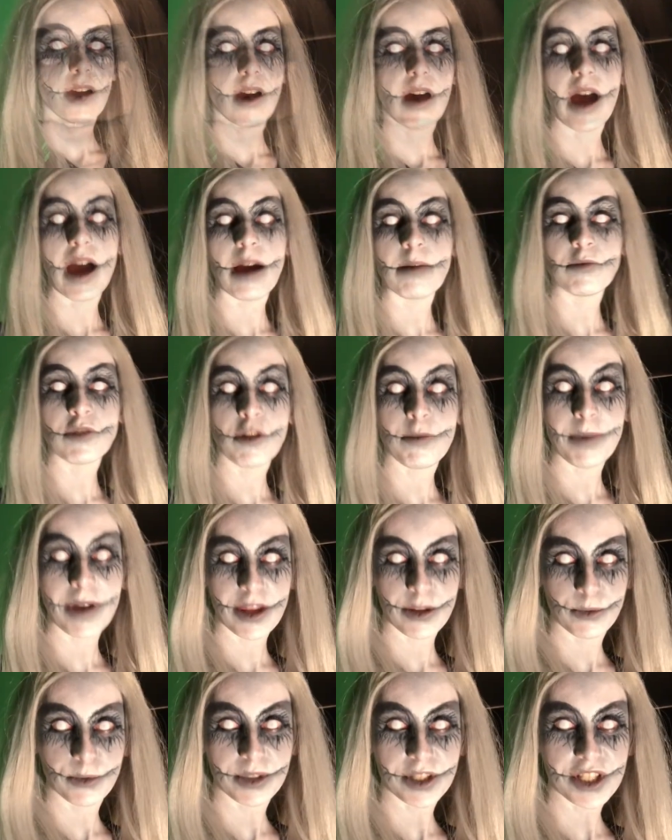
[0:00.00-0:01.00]
I'm the
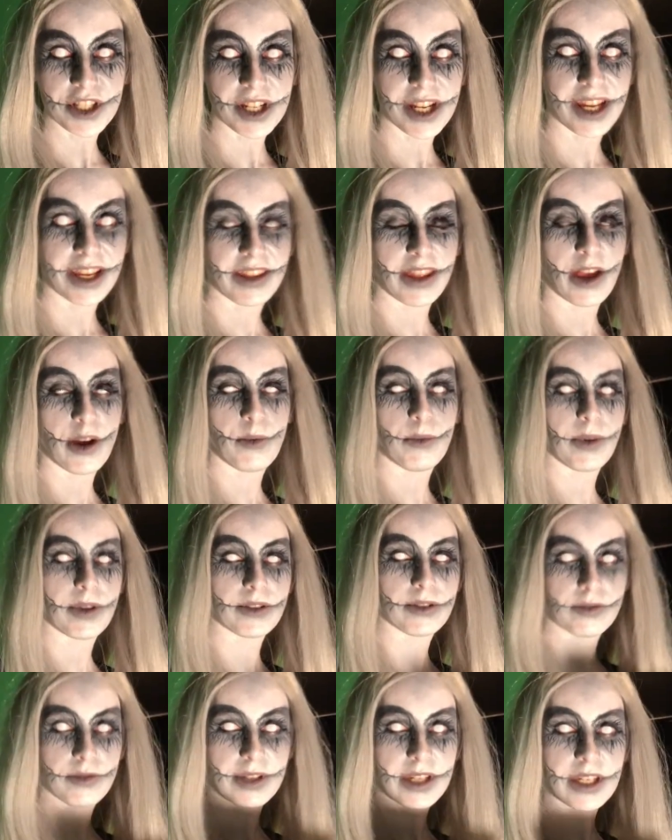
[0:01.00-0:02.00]
bad witch and I want
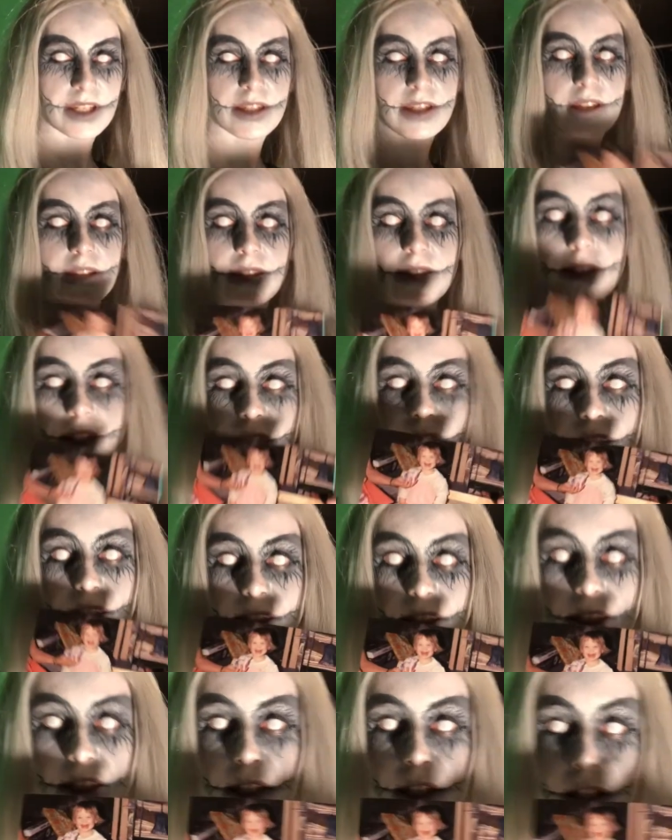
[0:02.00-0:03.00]
to eat
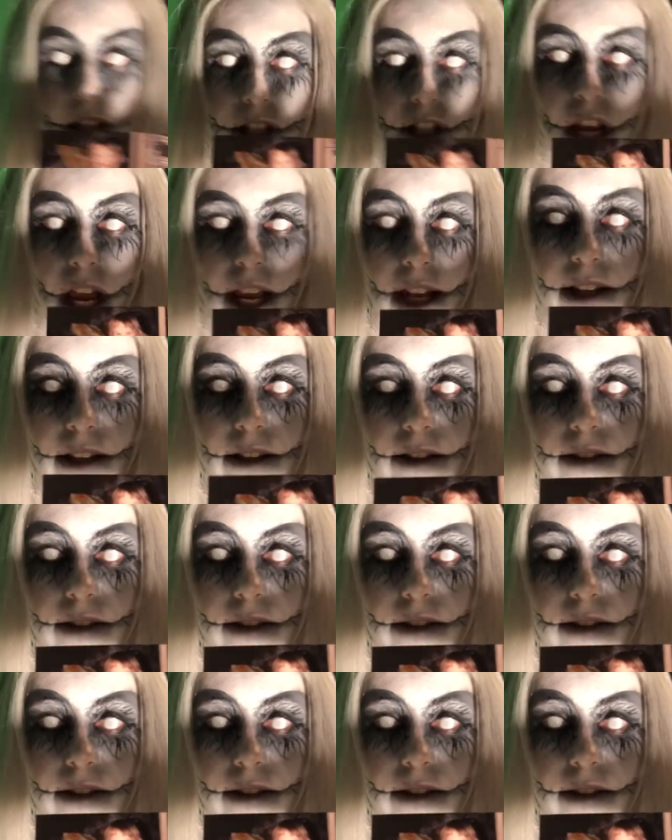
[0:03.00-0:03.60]
this child.